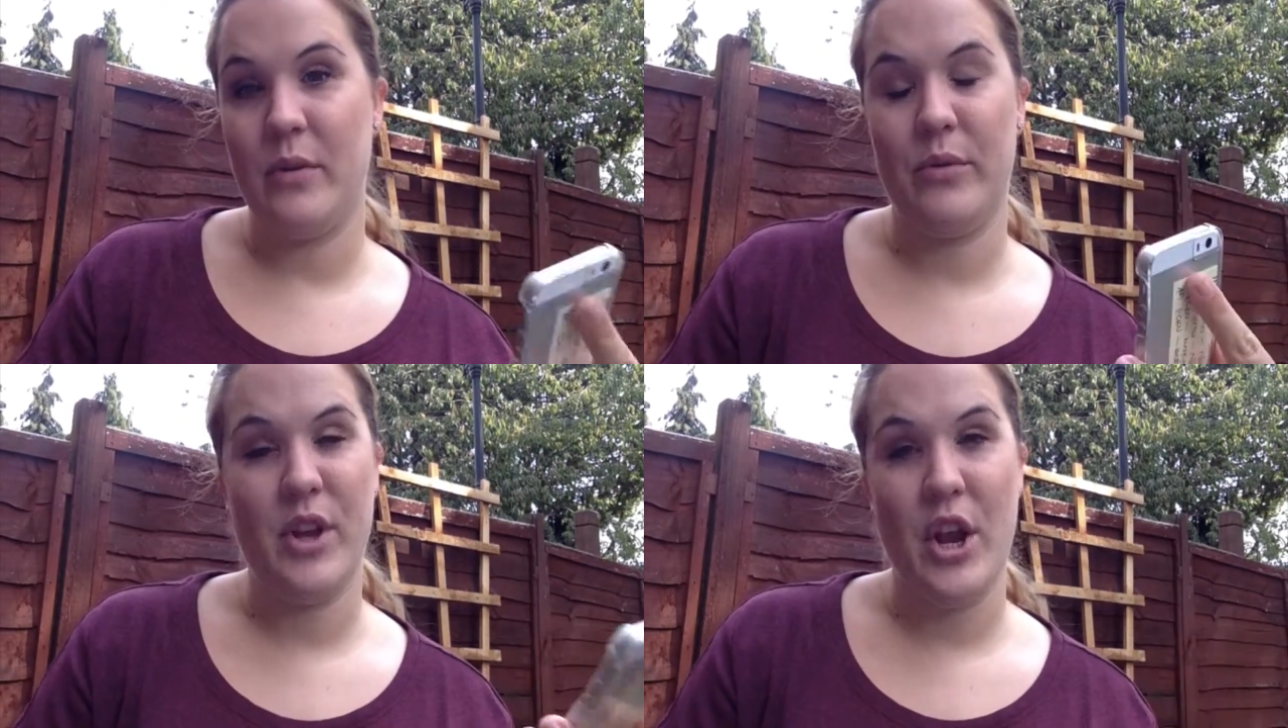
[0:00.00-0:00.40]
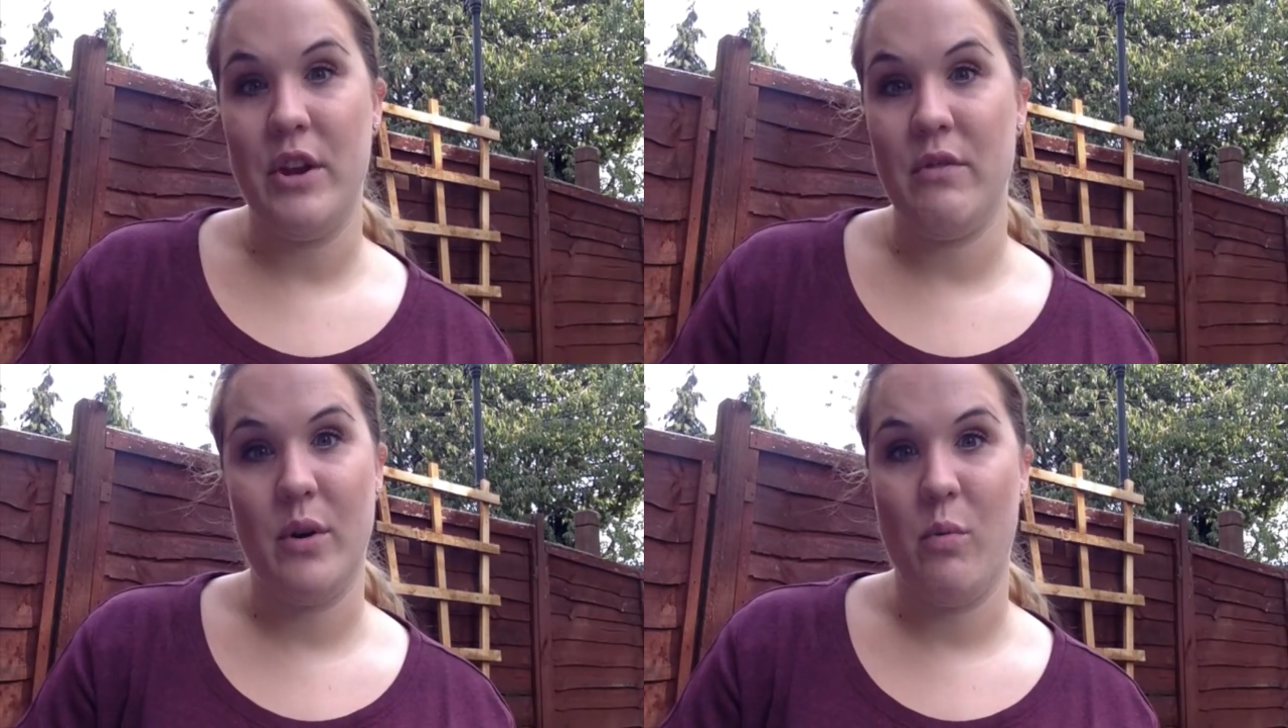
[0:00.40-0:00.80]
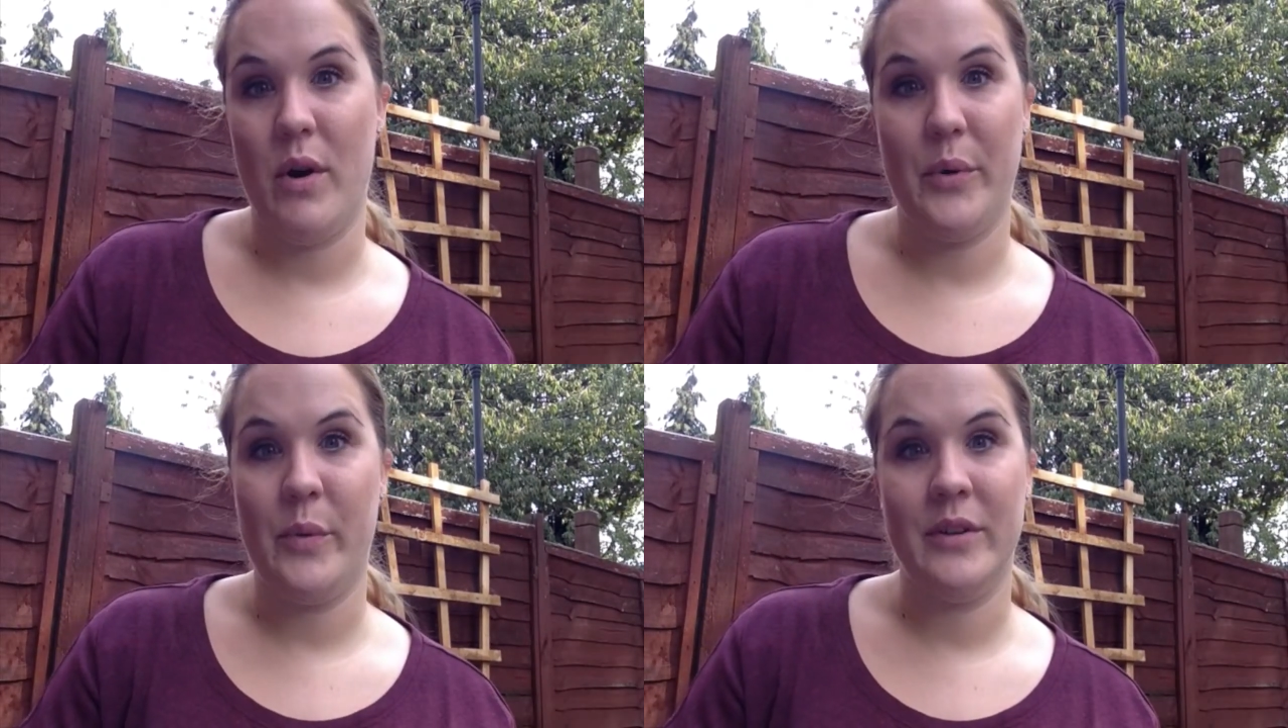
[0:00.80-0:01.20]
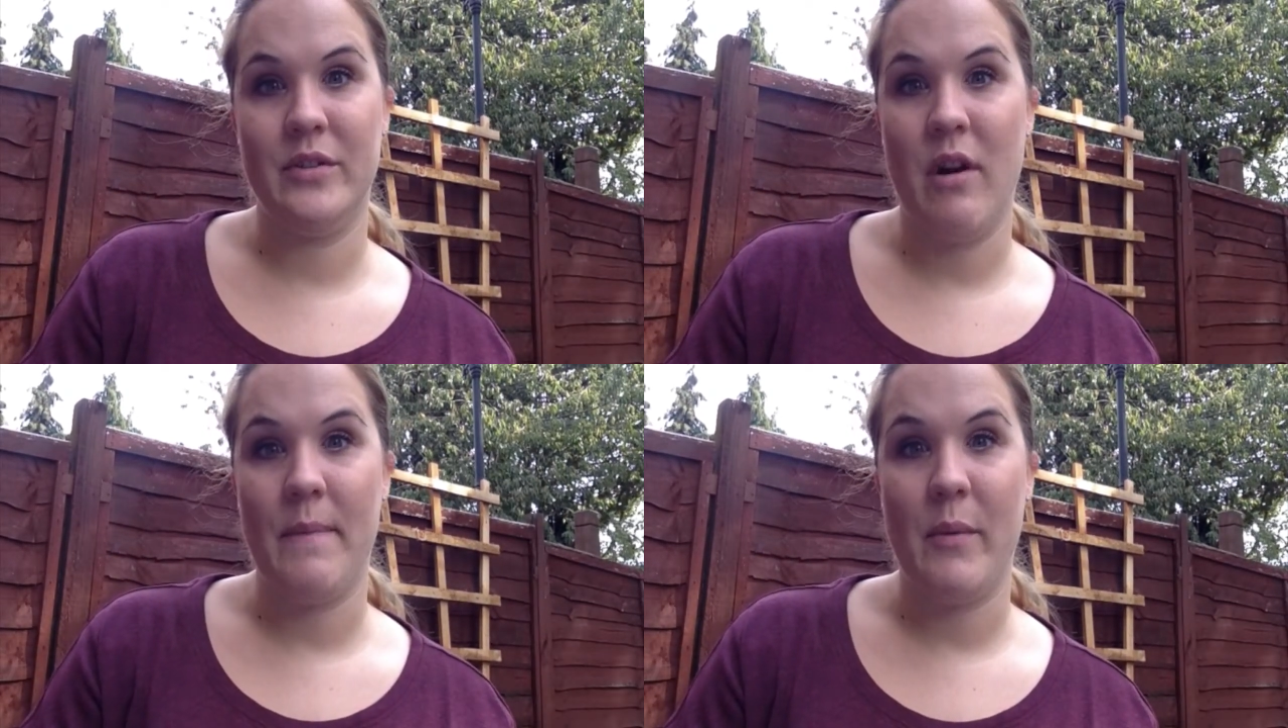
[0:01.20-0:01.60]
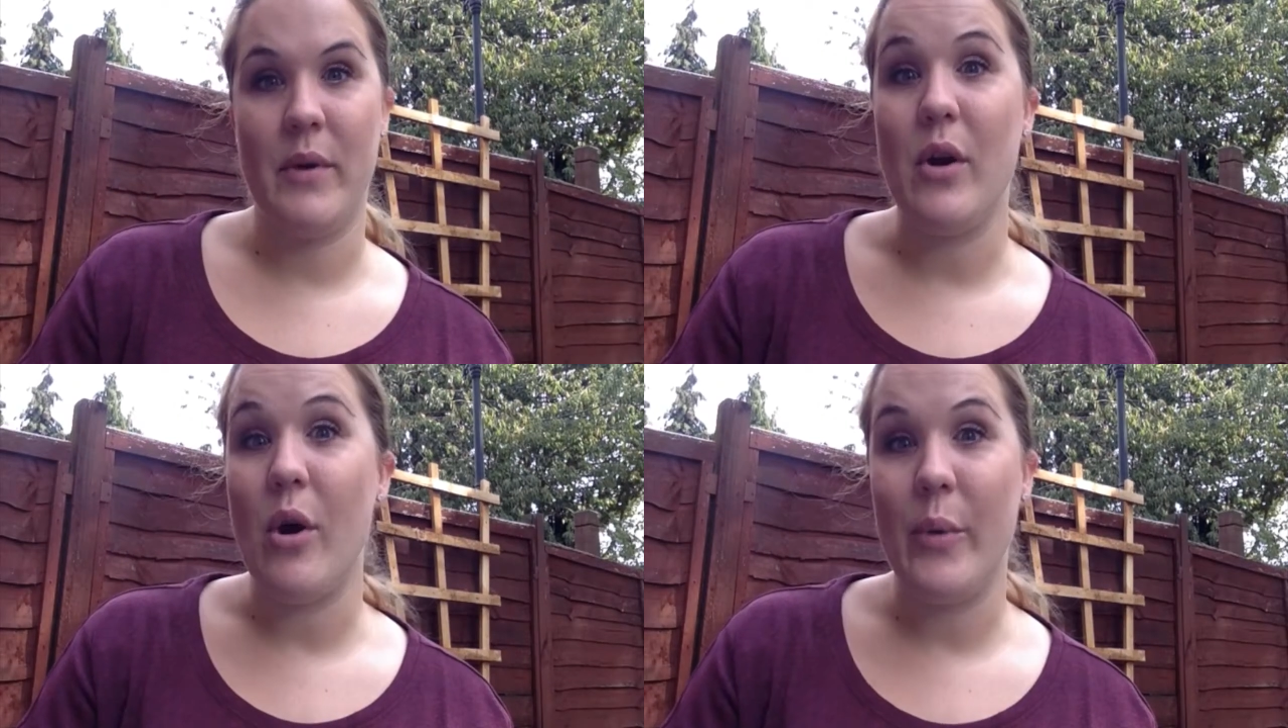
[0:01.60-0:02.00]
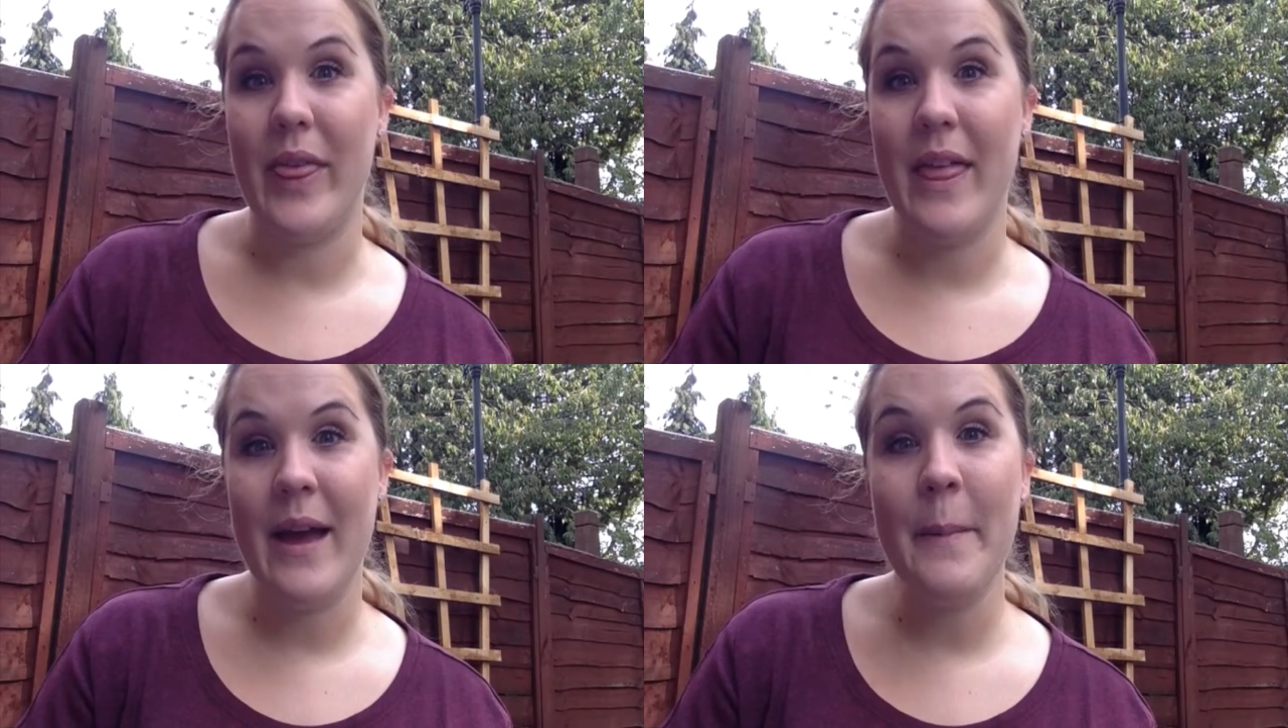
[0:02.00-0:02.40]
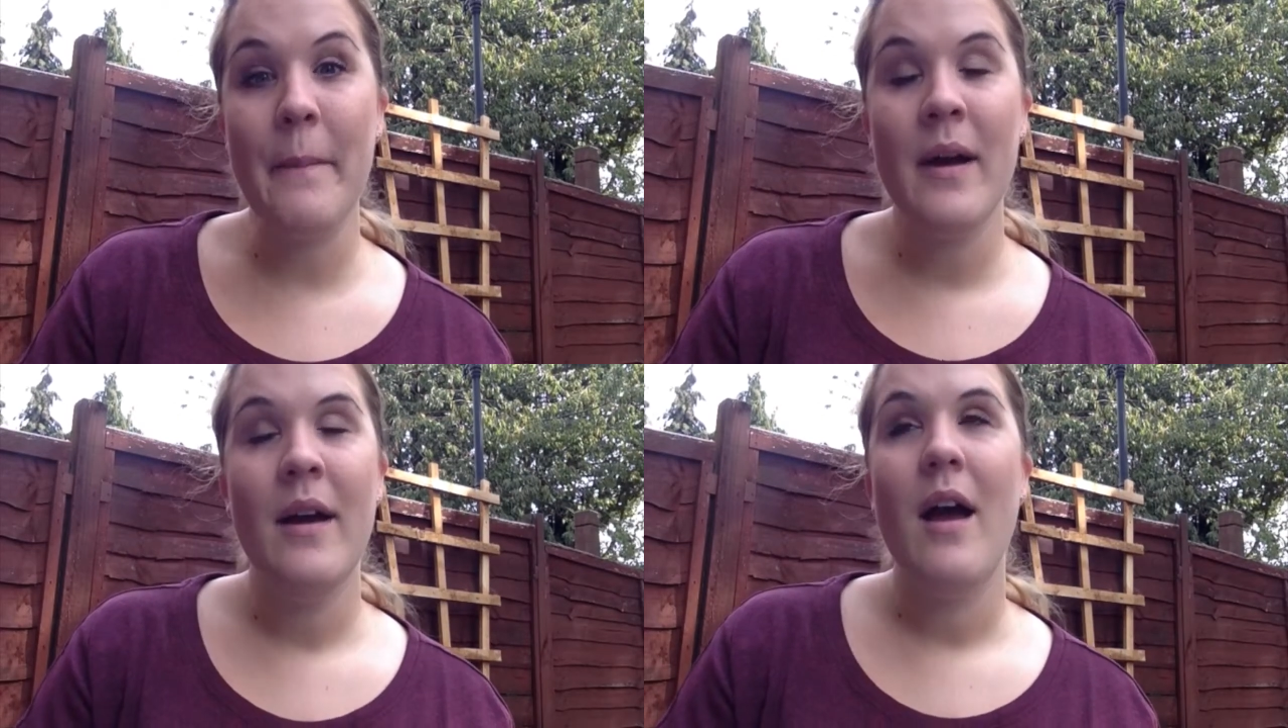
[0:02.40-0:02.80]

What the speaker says: it was the only real one-on-one time that we got with him.